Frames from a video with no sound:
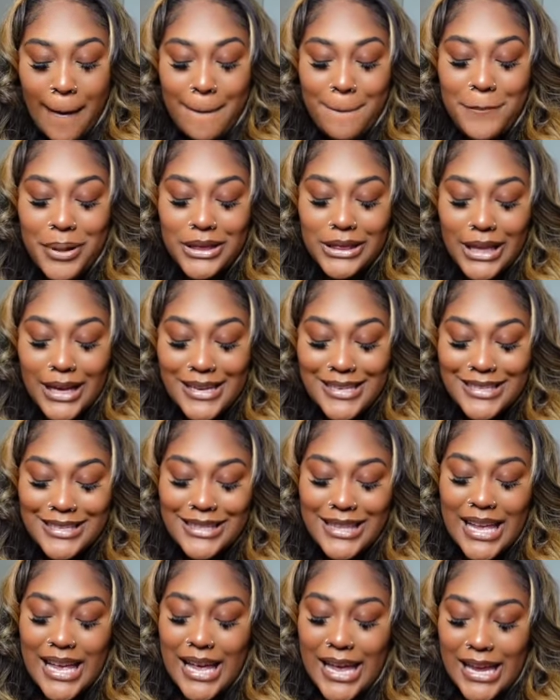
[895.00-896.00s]
plus
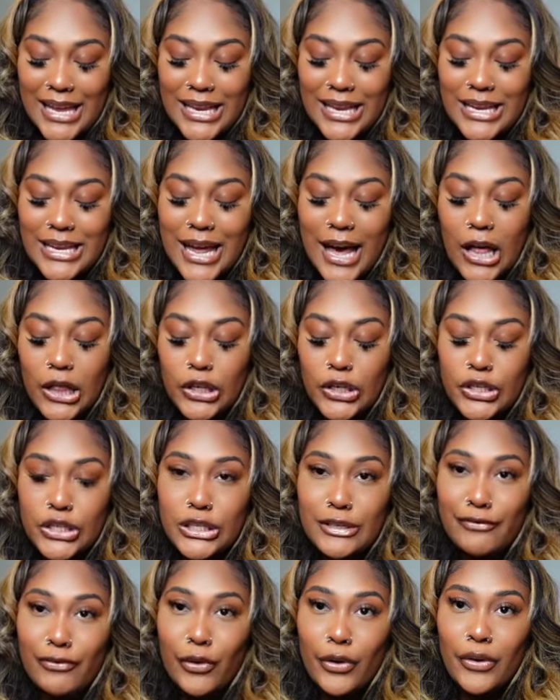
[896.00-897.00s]
the
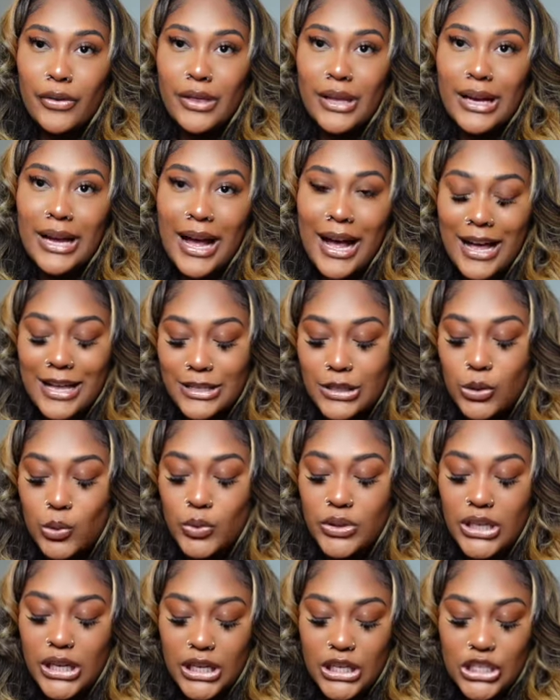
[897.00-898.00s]
$80 for the
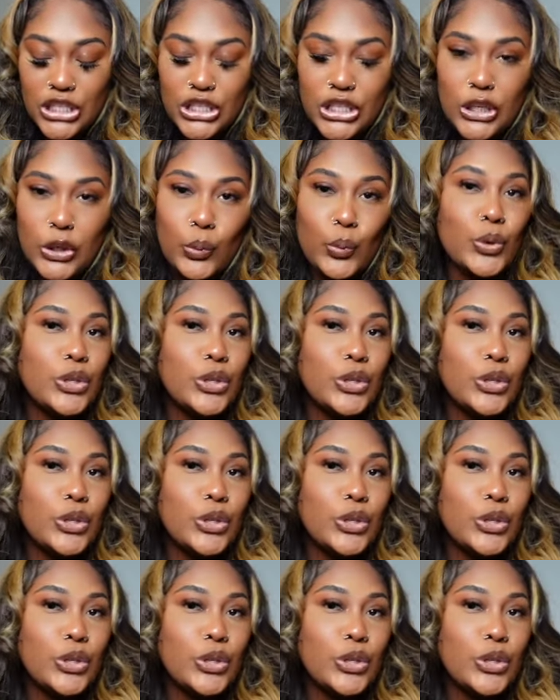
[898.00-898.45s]
consultation,